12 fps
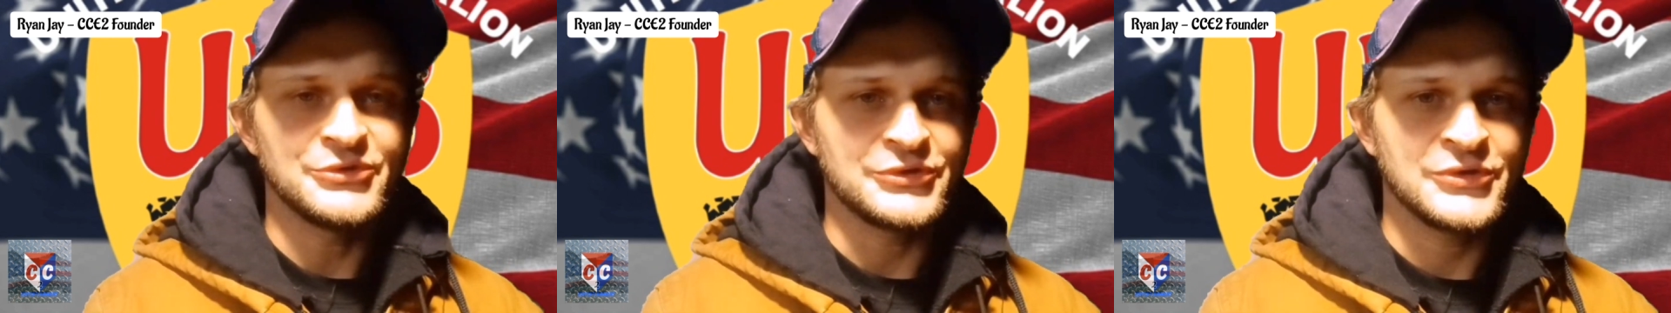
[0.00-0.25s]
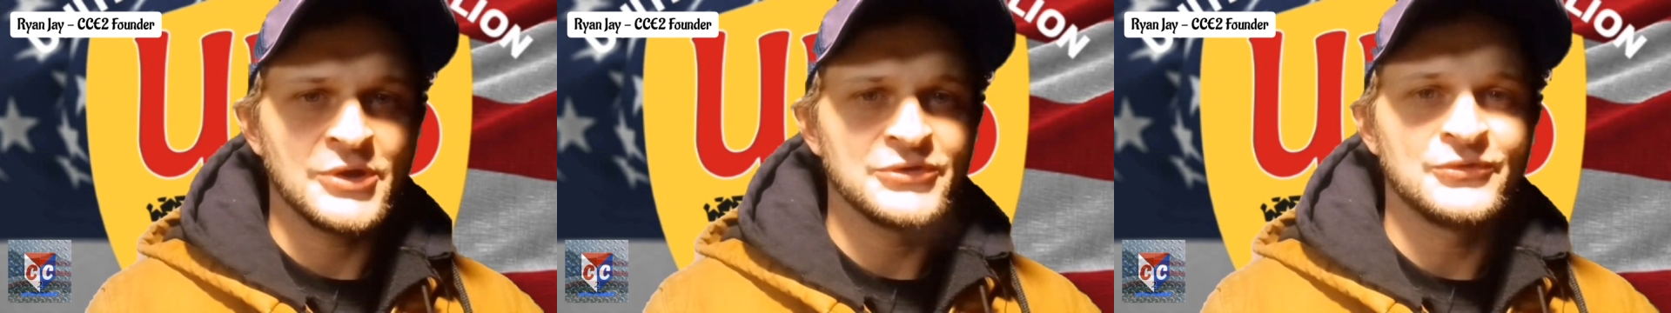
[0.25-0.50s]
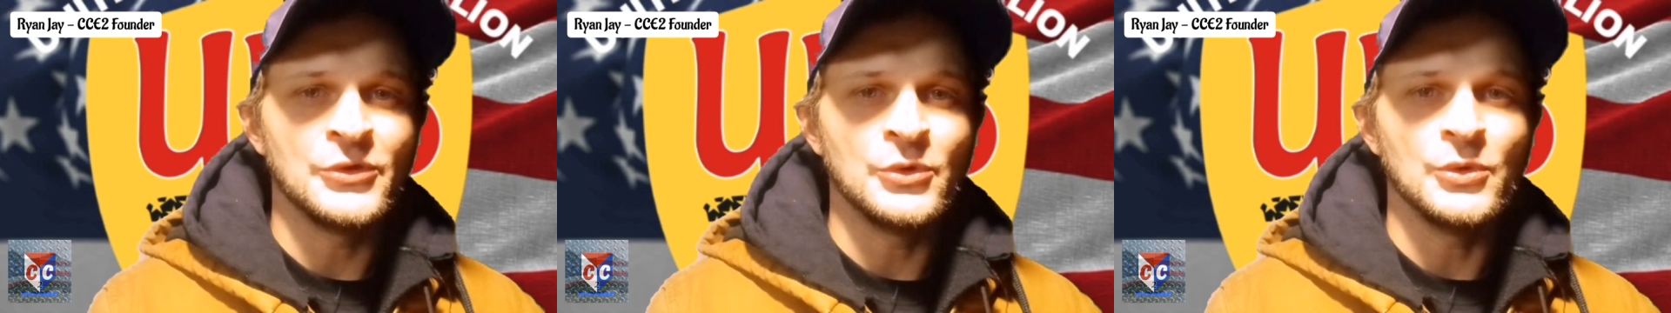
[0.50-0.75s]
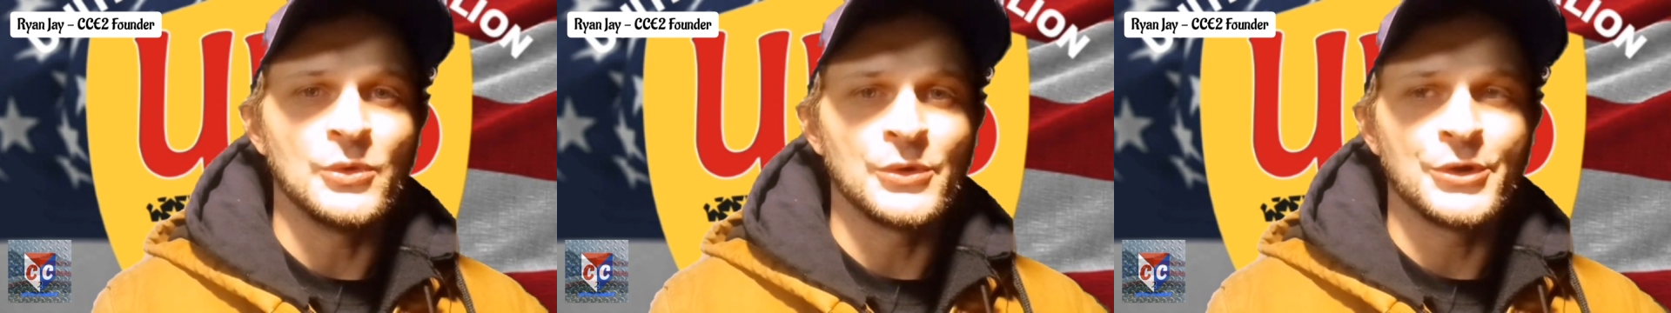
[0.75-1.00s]

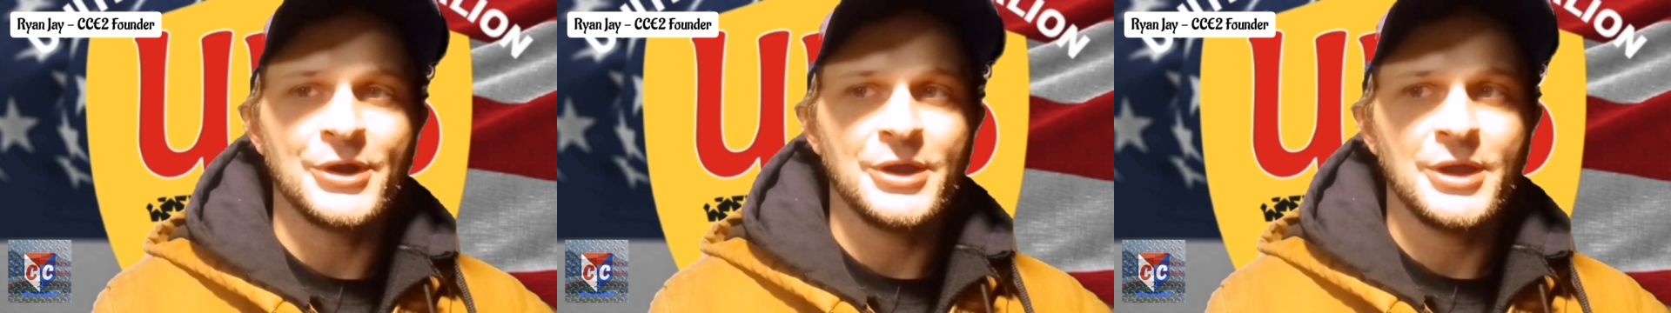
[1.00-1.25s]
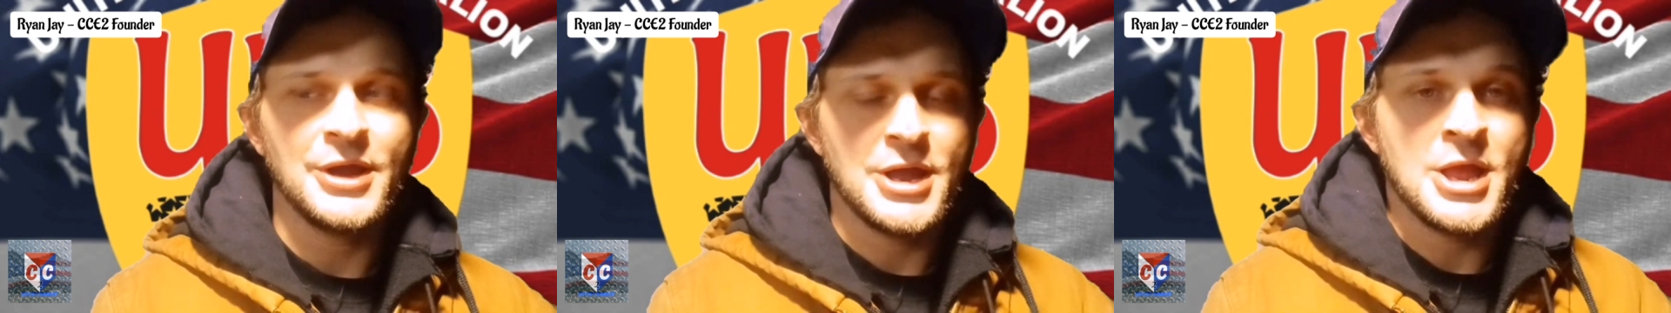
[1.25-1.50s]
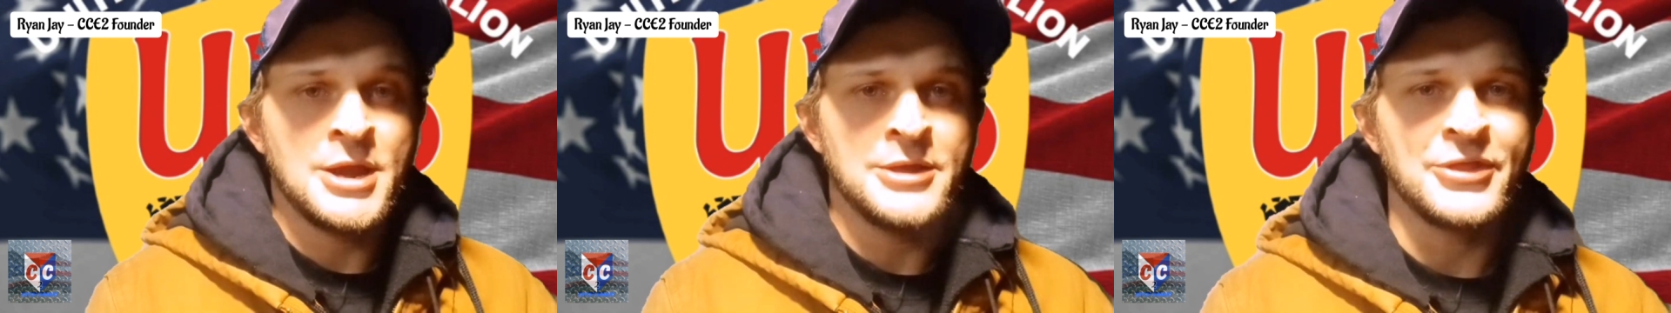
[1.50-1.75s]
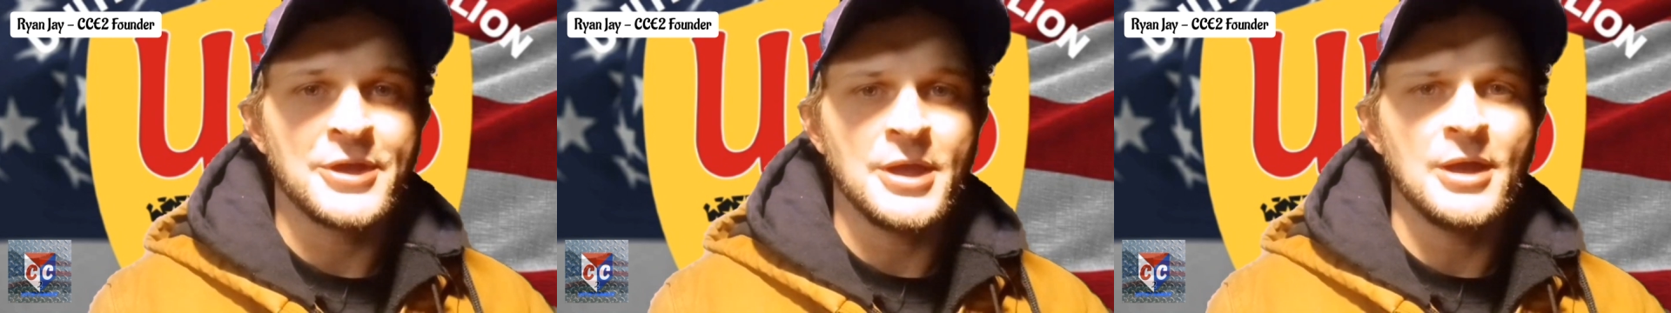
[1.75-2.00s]
successful or
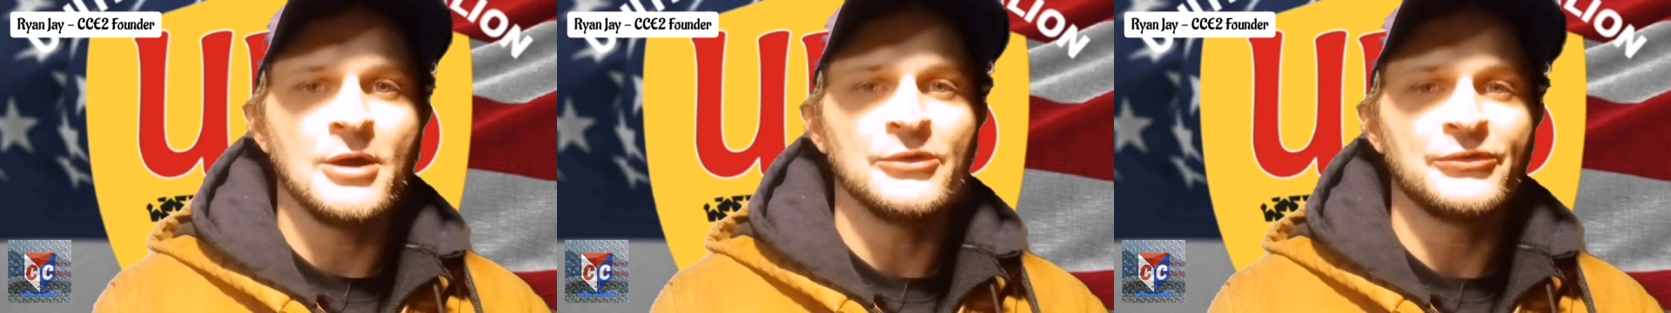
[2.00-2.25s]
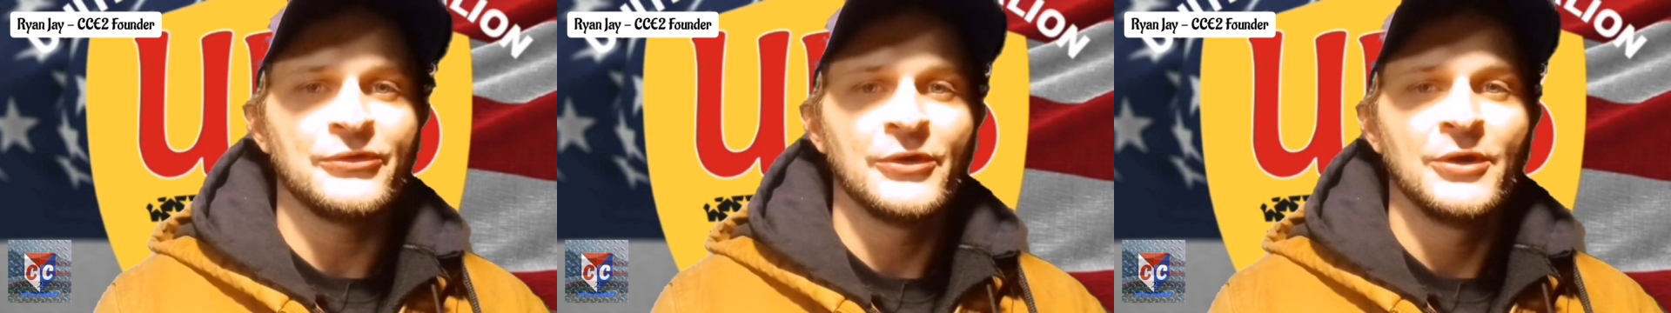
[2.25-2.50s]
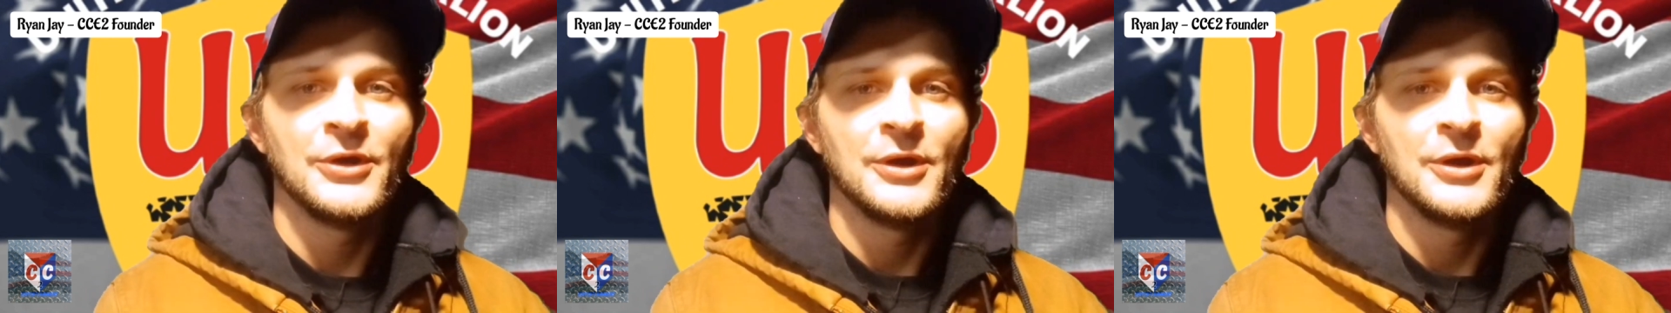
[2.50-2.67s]
anything else,